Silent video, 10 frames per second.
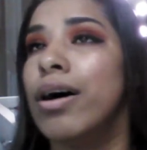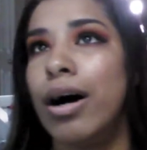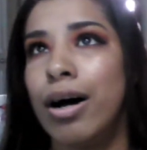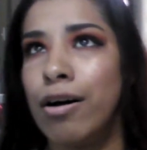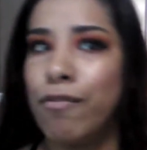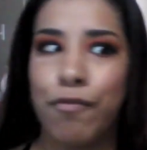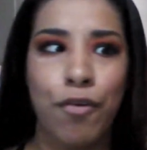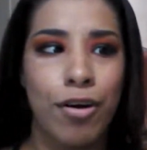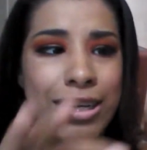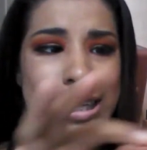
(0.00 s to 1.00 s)
Um,
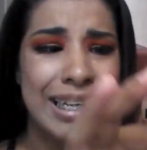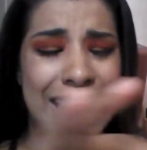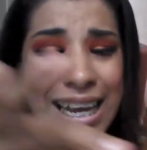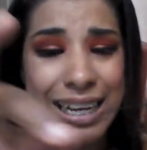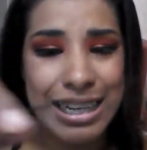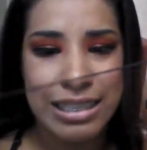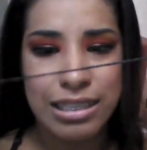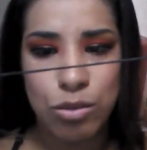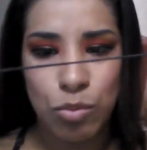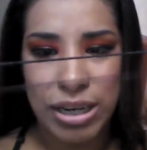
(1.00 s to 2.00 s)
for the necklace,
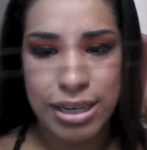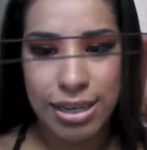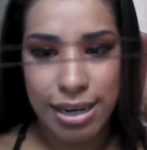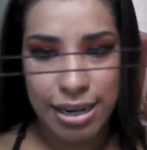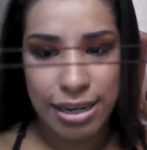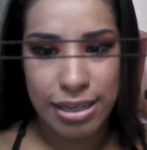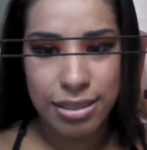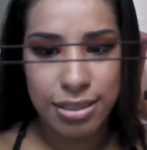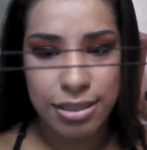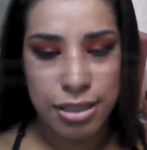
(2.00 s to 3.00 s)
the way it
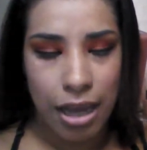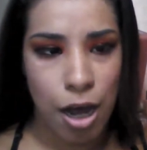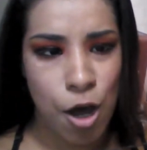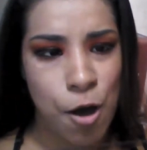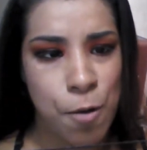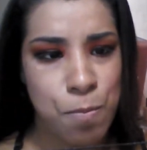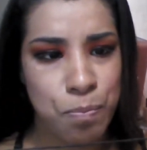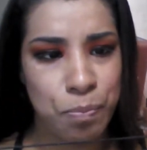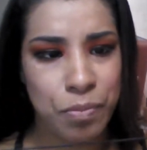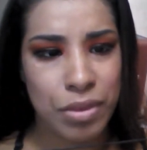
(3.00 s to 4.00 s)
is, uh,
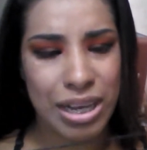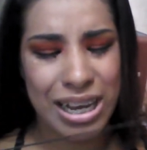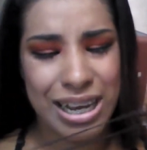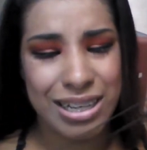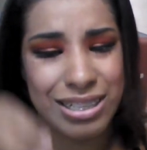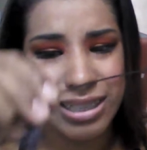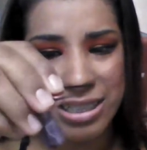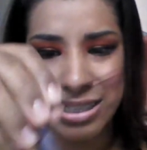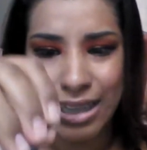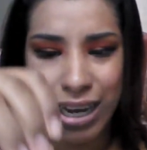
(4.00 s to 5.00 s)
and the
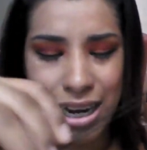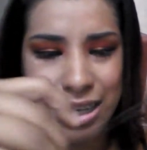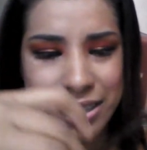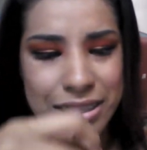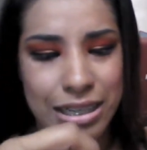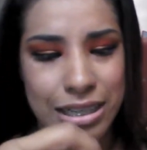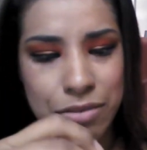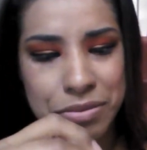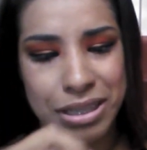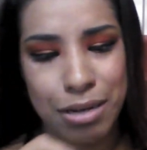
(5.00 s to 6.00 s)
design and
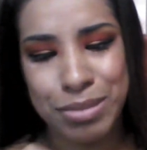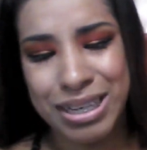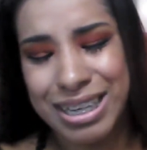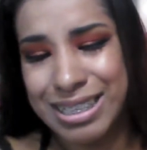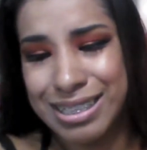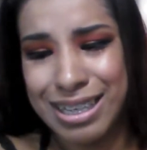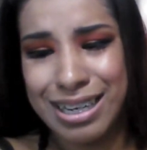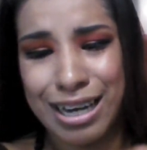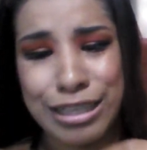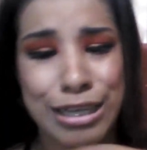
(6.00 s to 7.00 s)
everything. I mean, like I said,
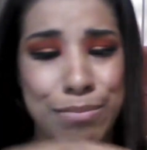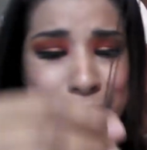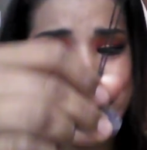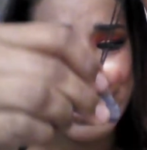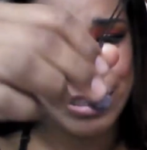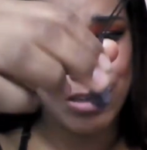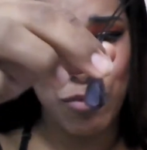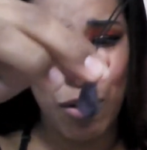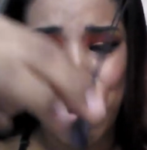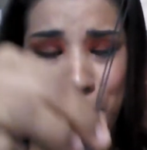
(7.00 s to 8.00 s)
I can buy this in
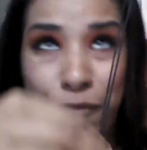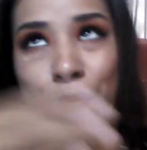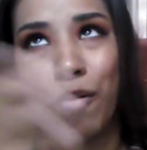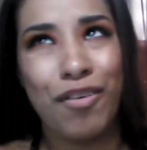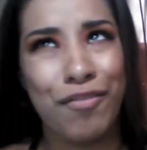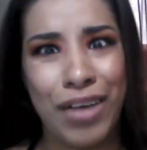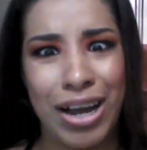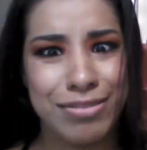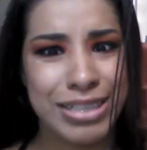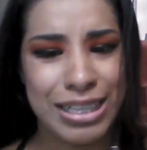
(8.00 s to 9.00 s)
Walmart for
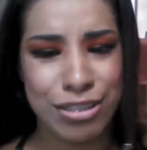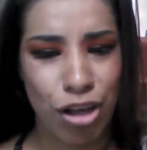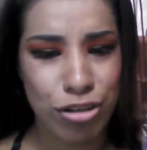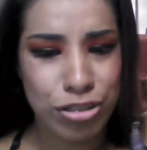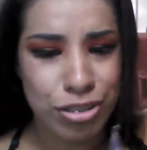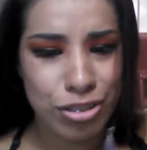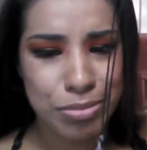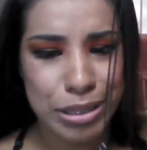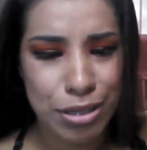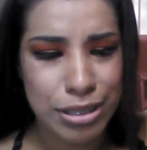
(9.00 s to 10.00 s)
five, ten dollars to
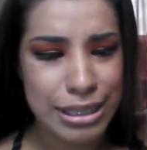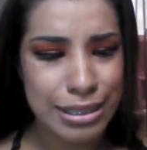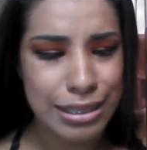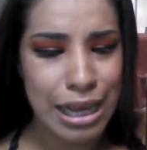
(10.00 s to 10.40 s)
be honest.